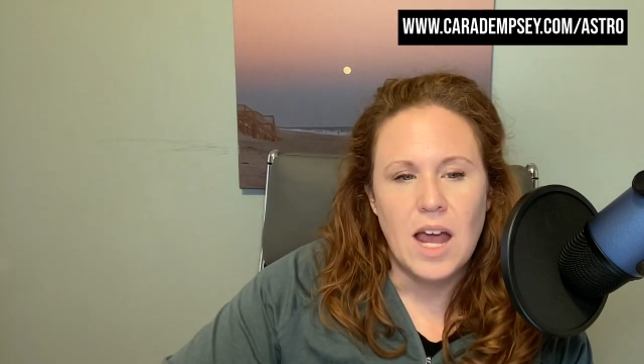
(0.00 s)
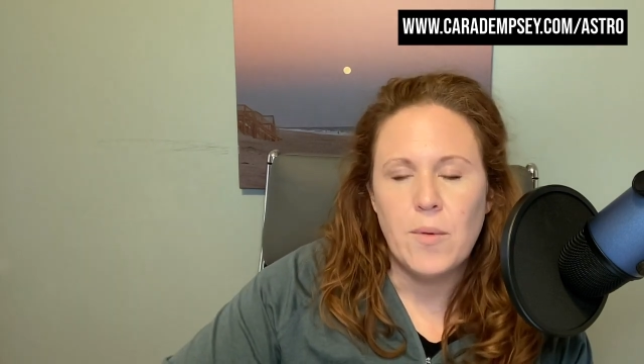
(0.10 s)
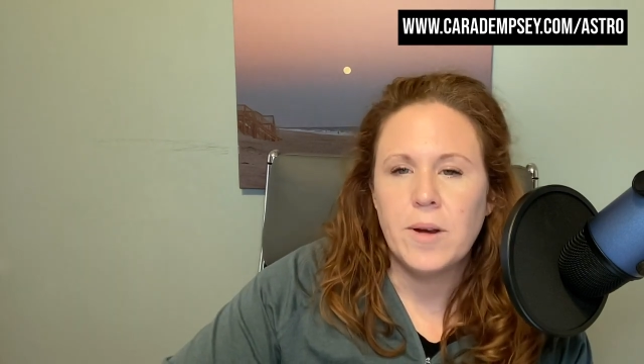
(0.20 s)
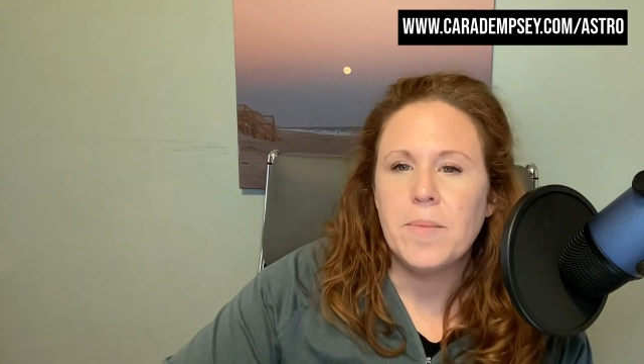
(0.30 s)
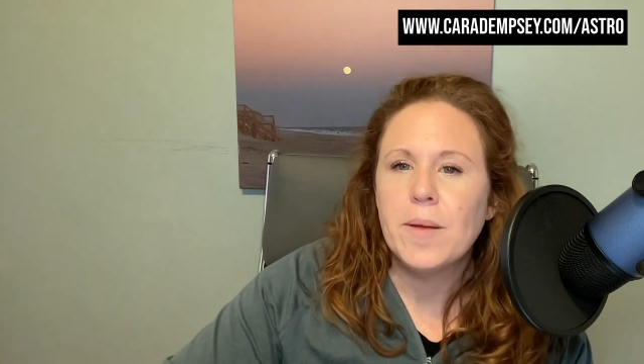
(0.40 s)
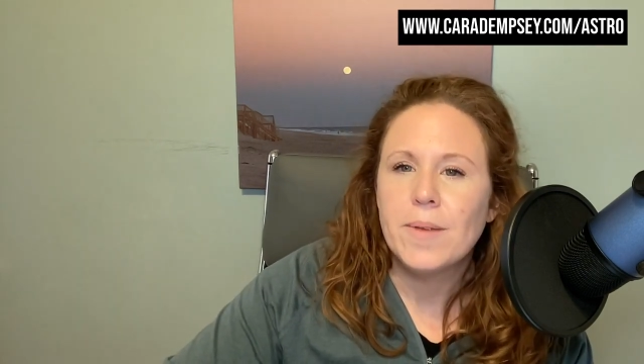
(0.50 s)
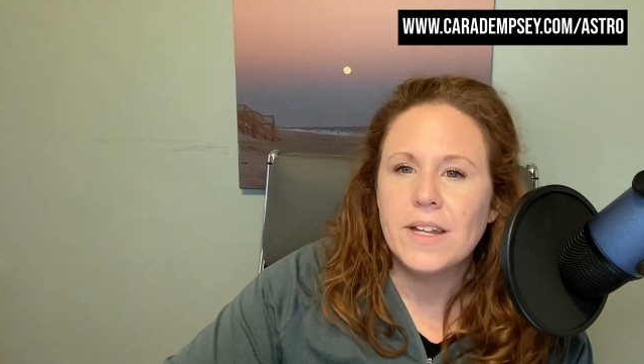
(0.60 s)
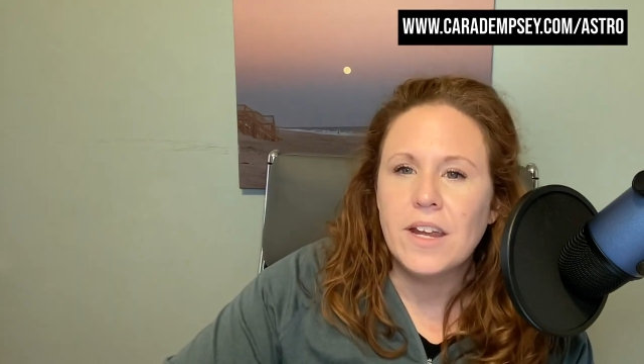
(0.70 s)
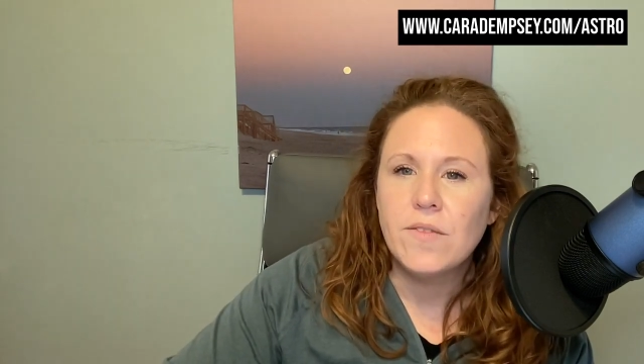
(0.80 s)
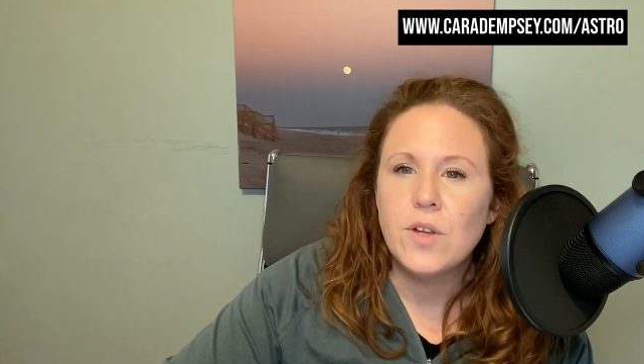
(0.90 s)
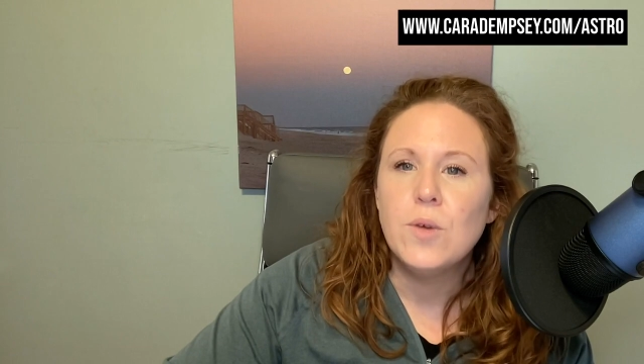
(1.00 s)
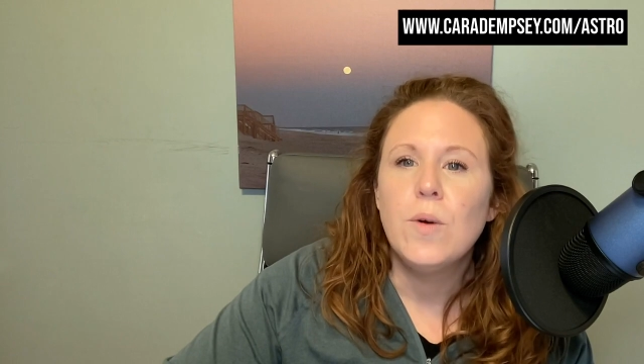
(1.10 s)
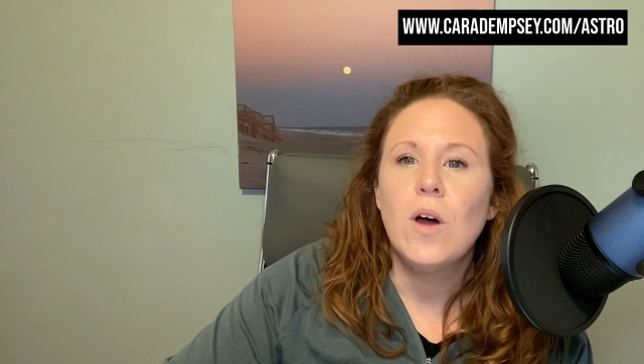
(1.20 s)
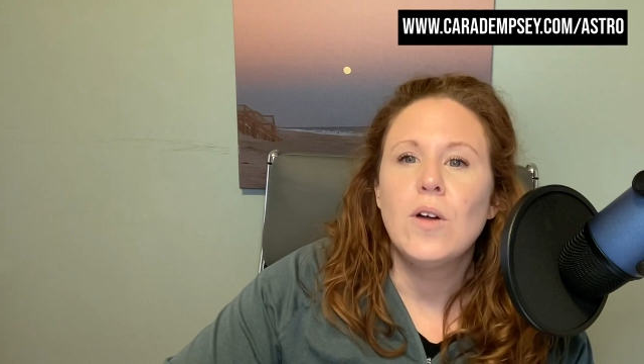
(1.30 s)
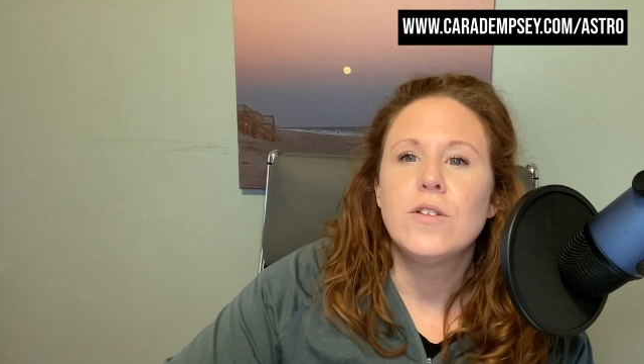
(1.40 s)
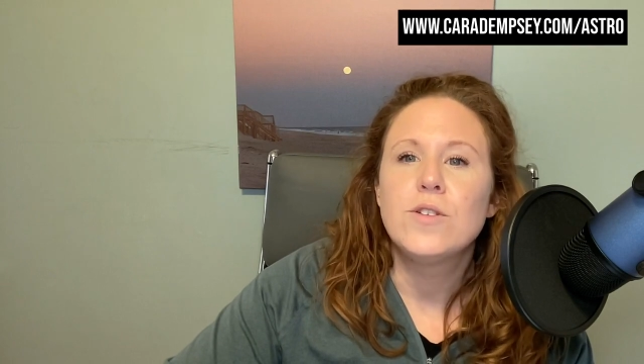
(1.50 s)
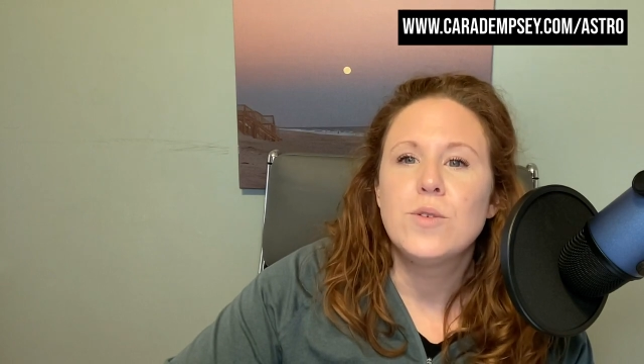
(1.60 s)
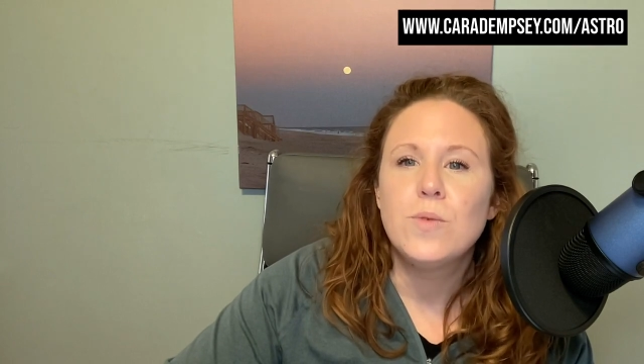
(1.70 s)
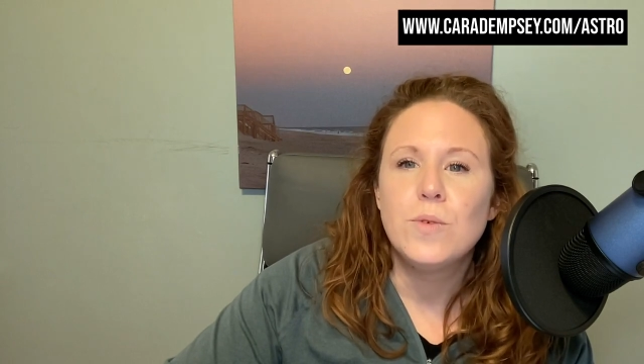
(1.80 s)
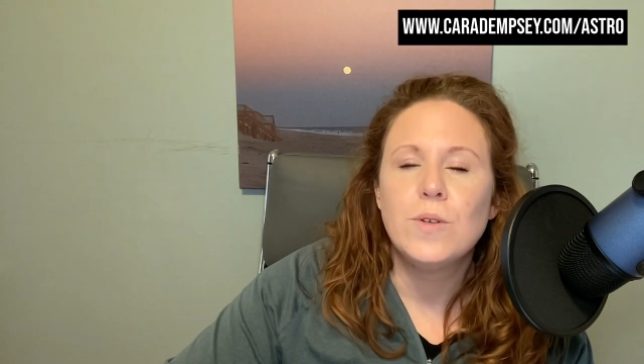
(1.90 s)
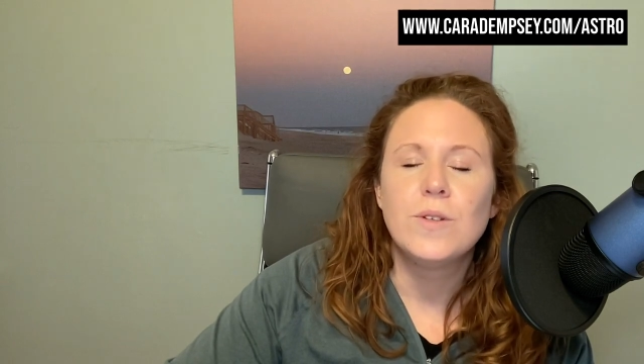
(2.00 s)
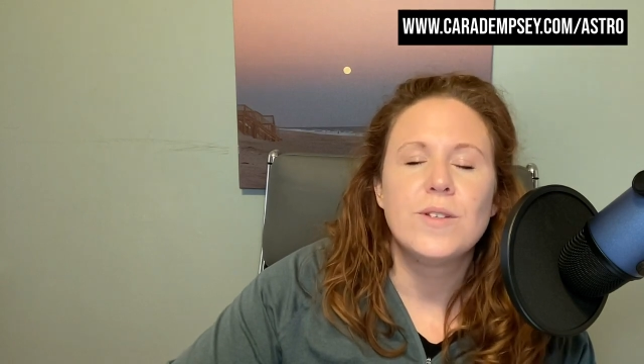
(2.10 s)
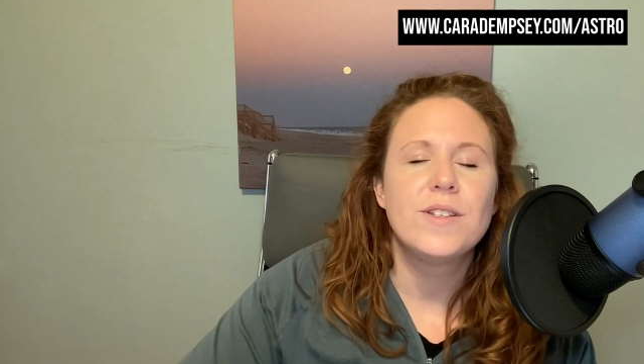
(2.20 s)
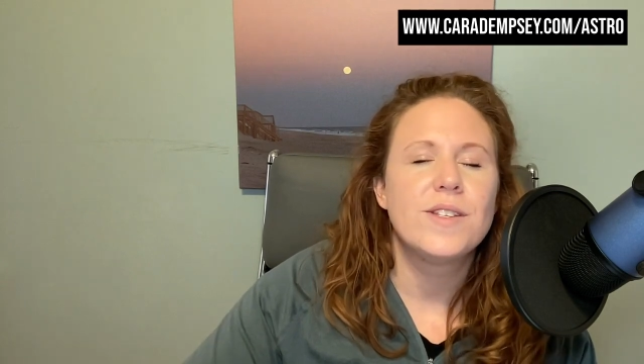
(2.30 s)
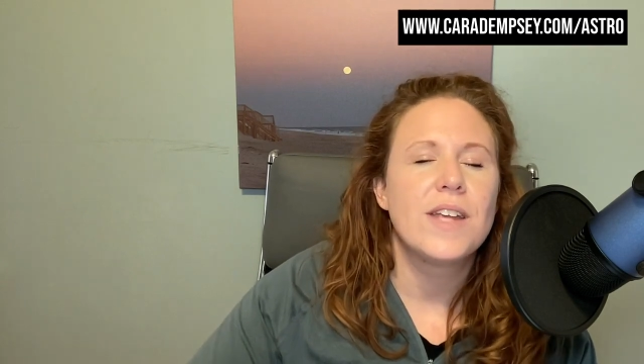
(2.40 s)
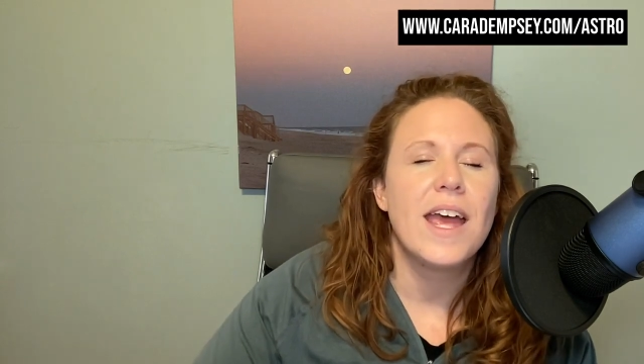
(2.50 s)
I want to be able to give you all the tools